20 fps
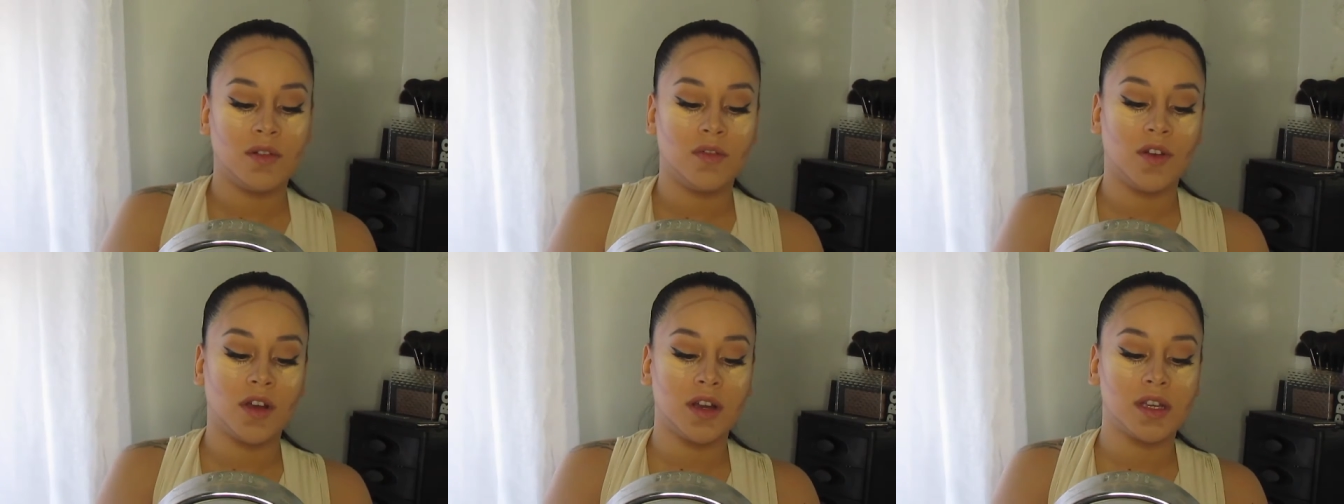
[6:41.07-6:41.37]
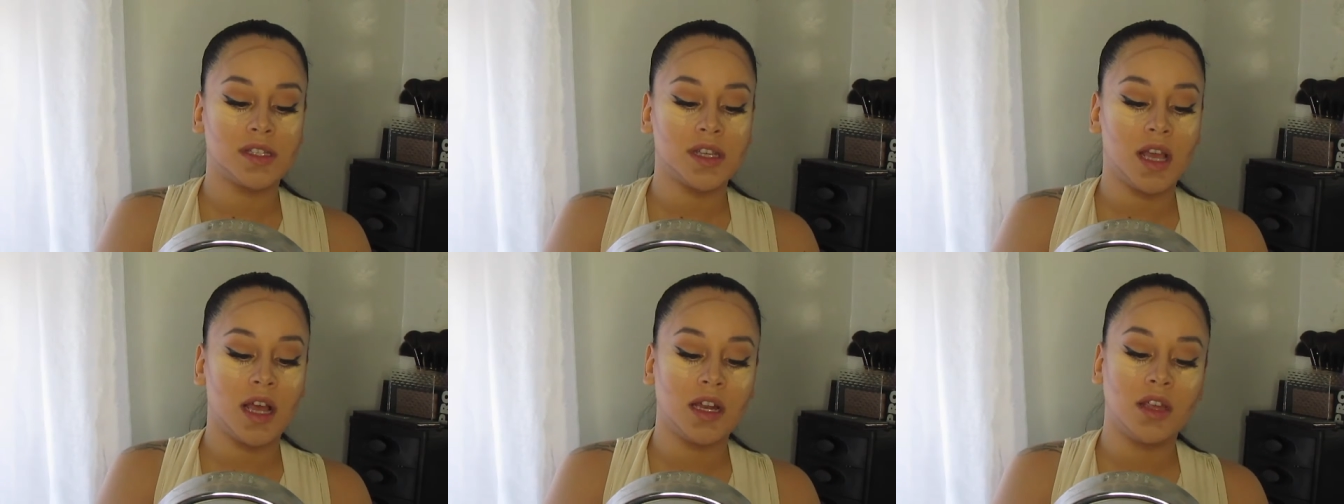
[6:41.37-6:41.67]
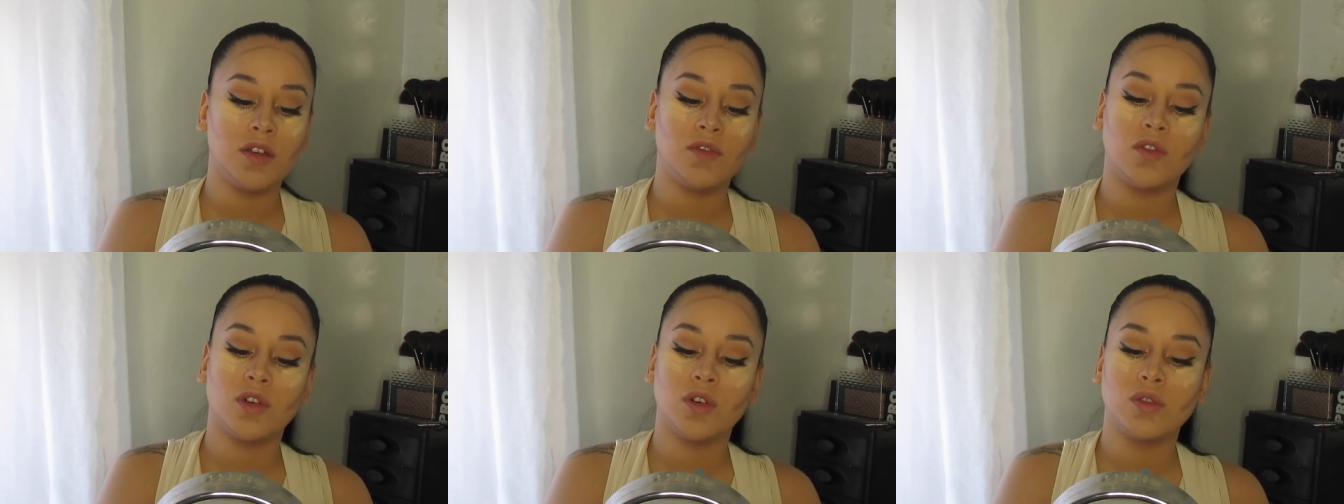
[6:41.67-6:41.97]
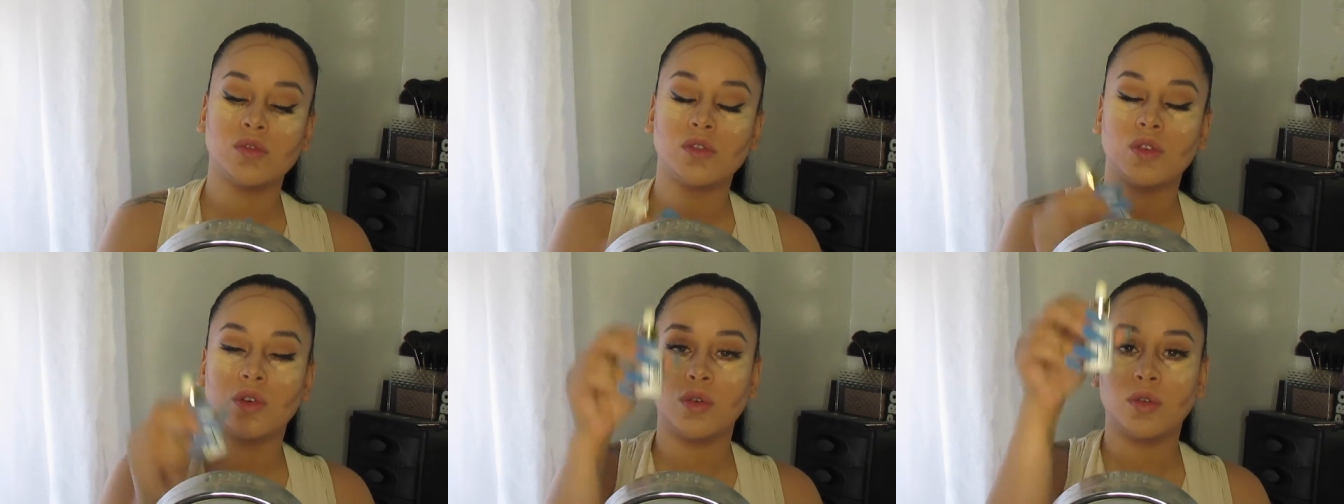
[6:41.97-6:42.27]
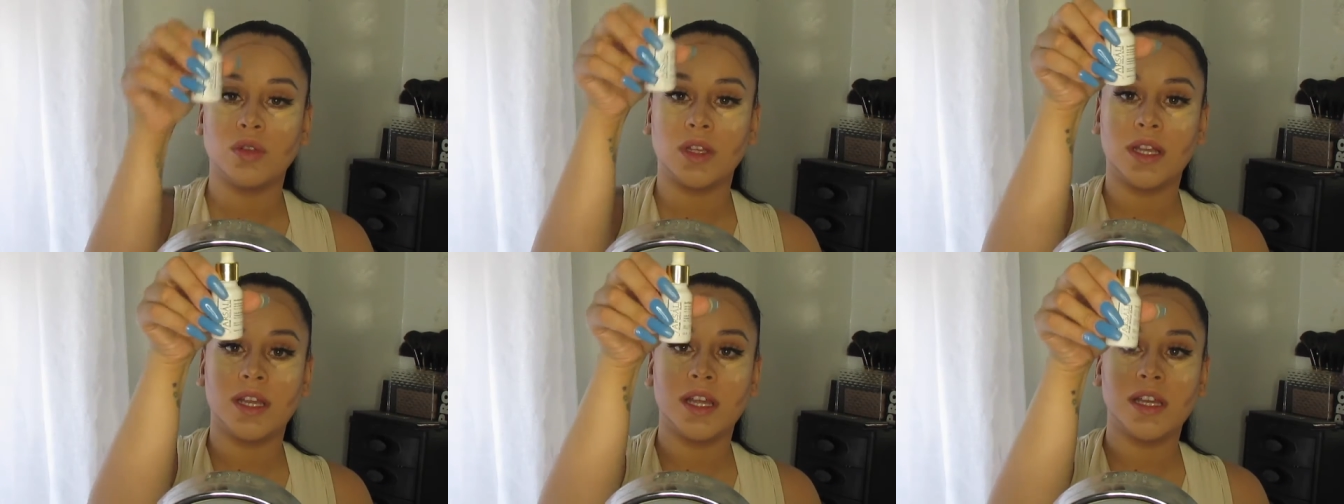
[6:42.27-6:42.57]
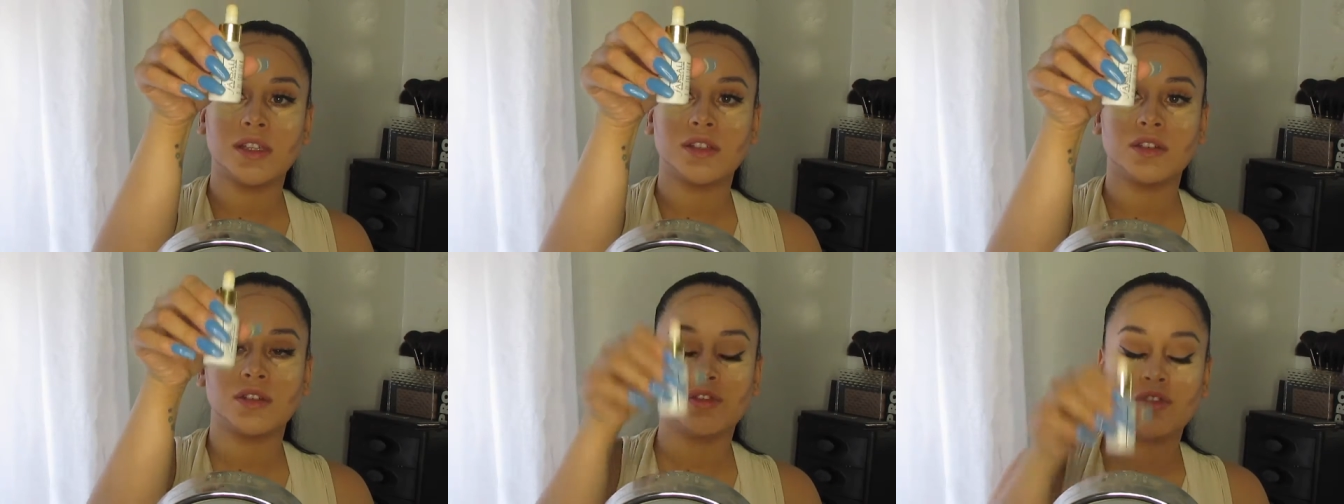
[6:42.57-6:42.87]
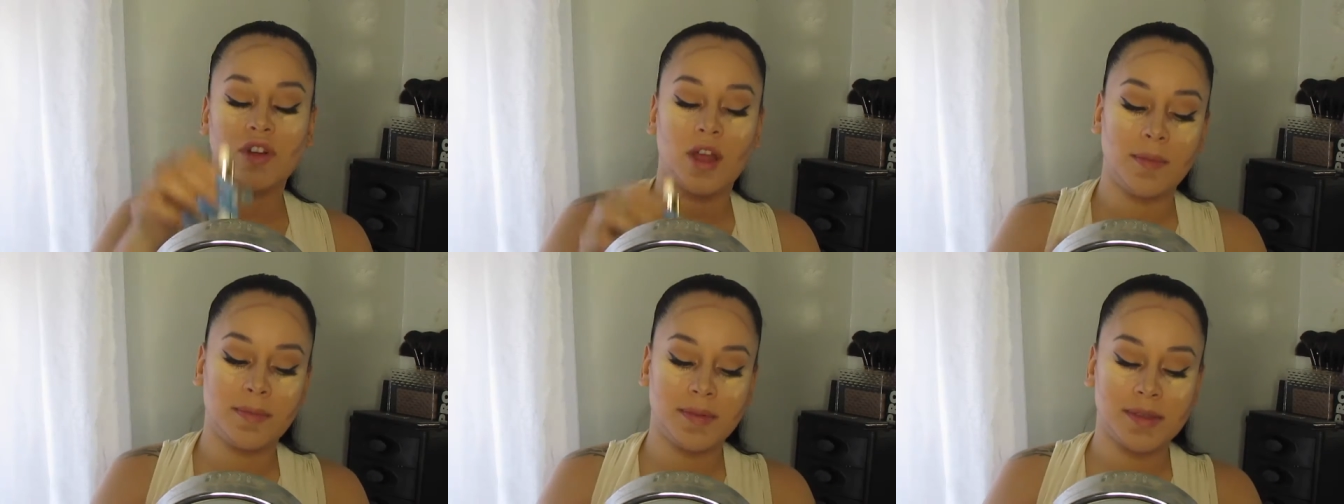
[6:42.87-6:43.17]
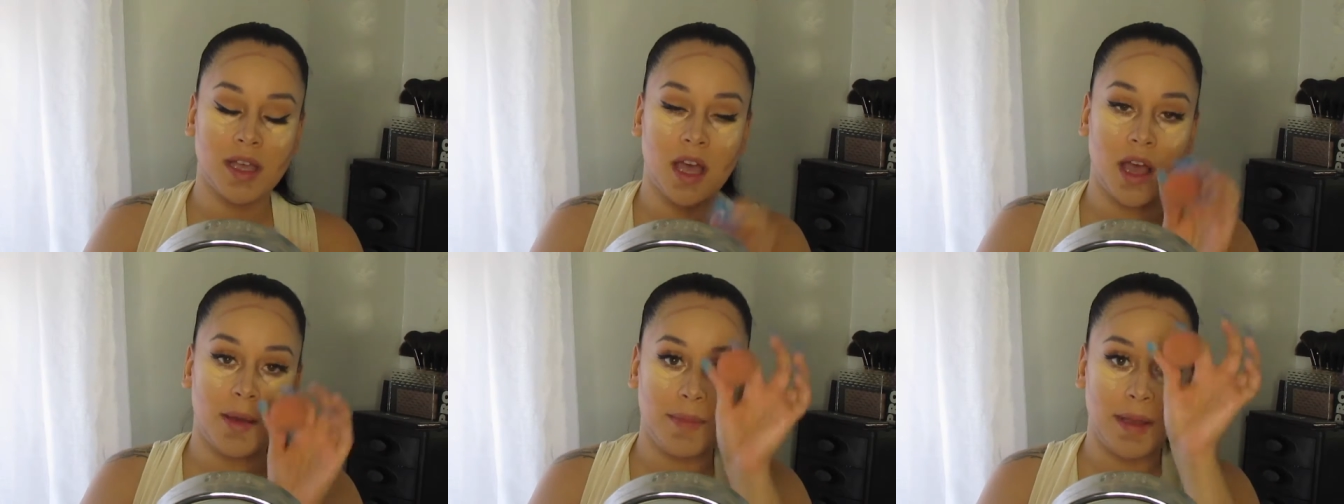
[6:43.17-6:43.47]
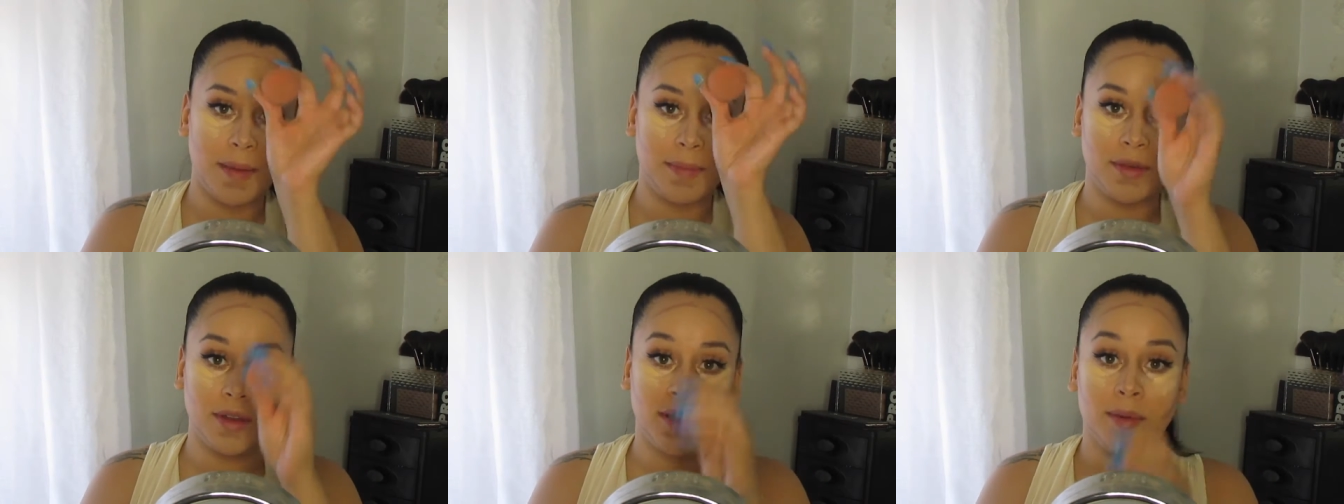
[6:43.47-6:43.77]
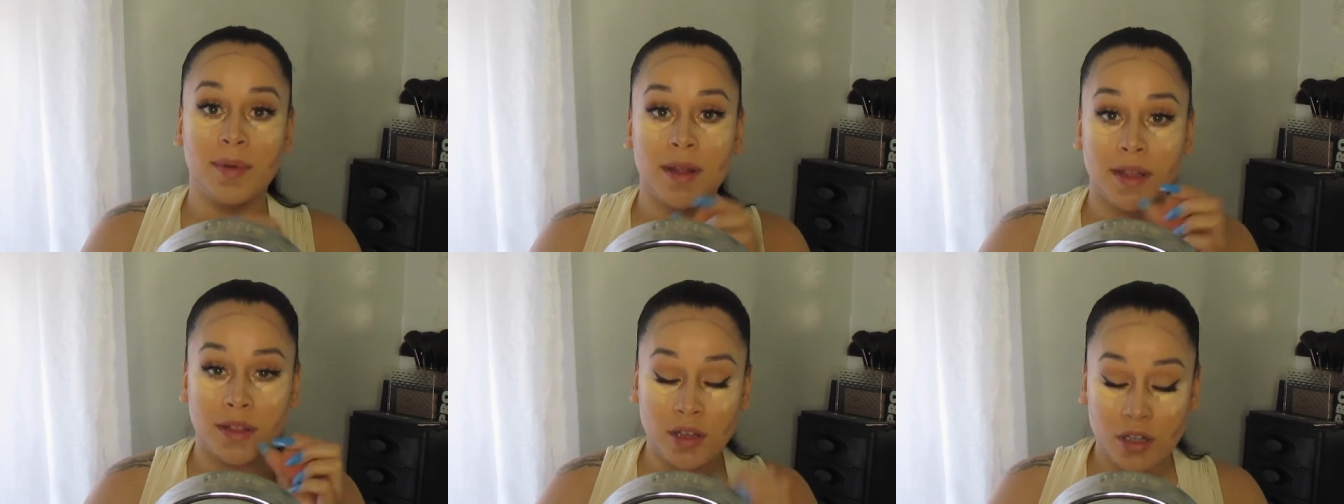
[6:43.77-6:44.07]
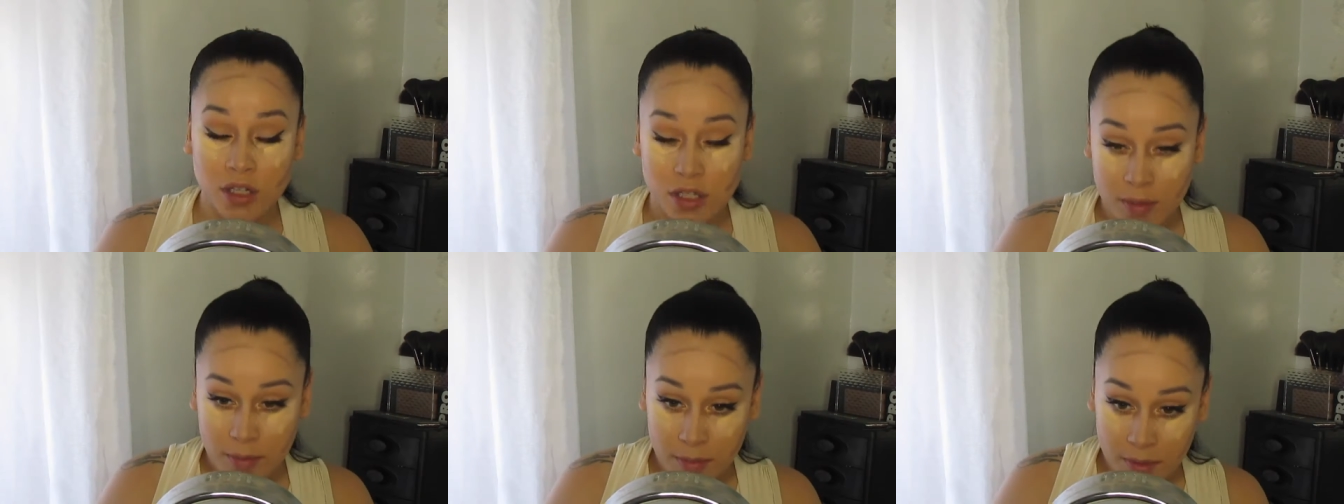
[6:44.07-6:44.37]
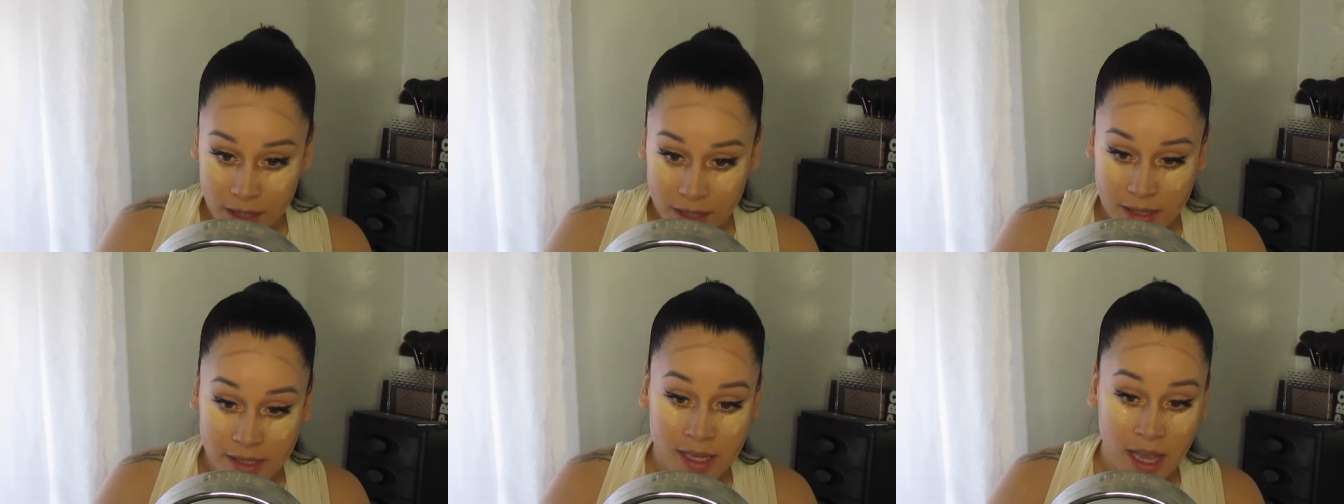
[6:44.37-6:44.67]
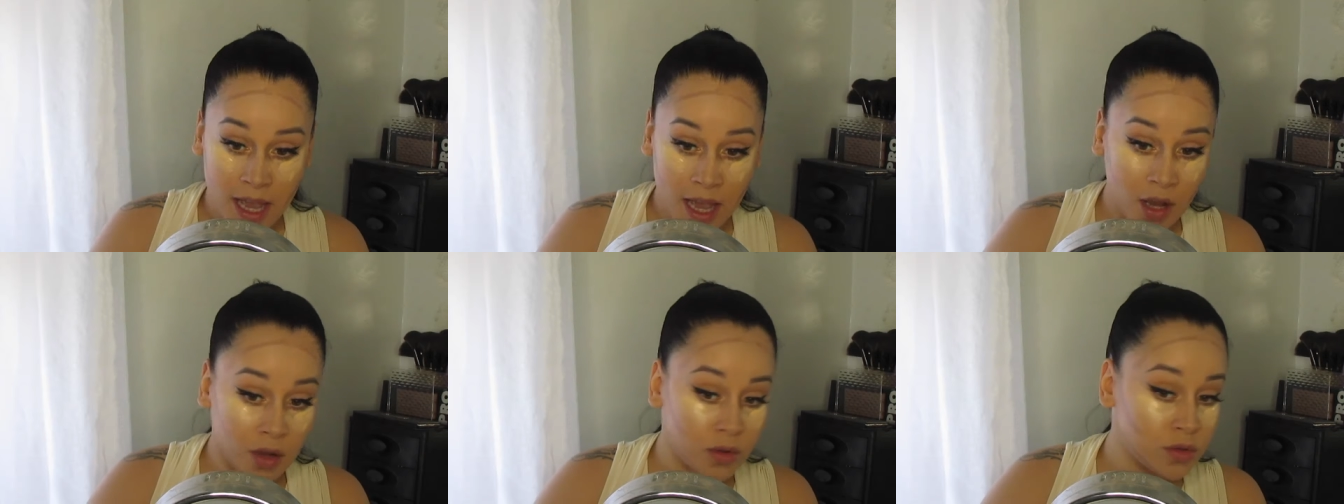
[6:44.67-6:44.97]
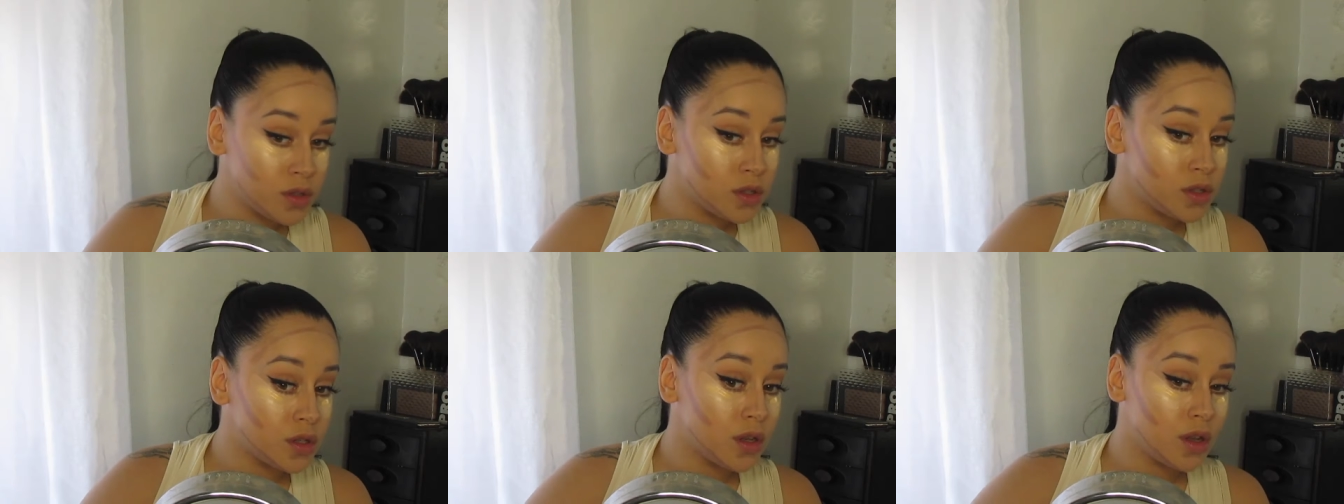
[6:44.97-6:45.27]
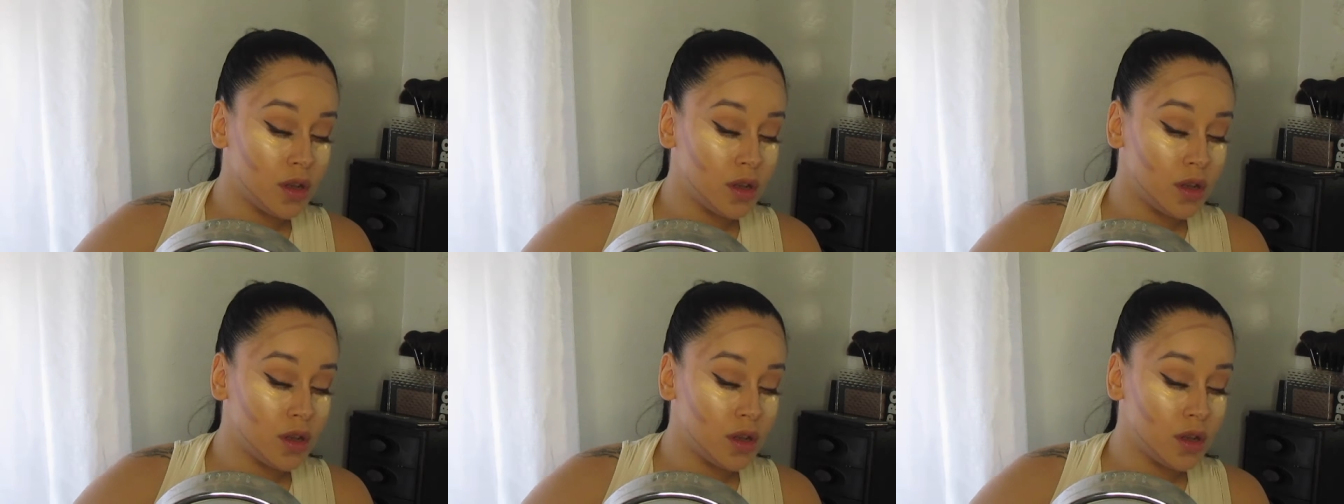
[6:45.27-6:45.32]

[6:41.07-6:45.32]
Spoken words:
Farsali Rose Gold Elixir drops on my beauty blender to blend out